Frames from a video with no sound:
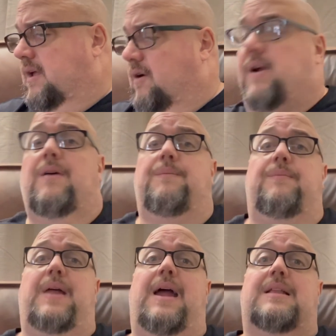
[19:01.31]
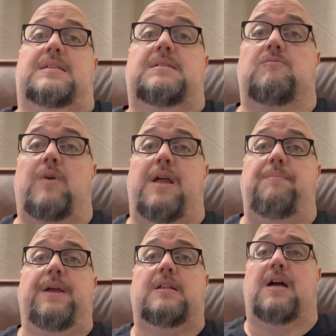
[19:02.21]
Well, that's what I
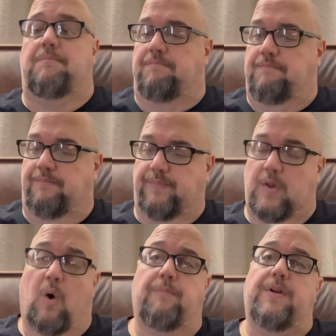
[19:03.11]
picked up. Hope